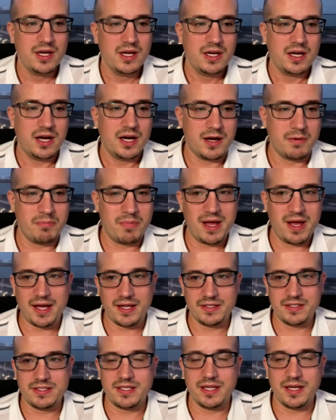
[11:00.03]

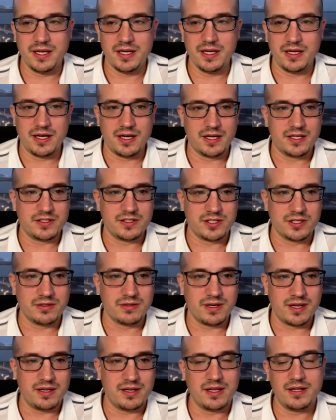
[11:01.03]
And
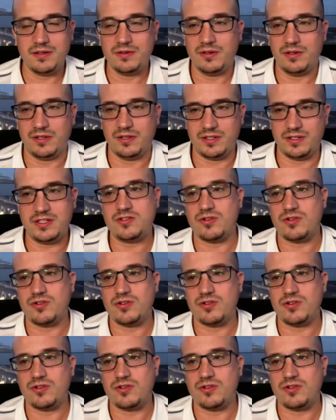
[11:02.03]
they're not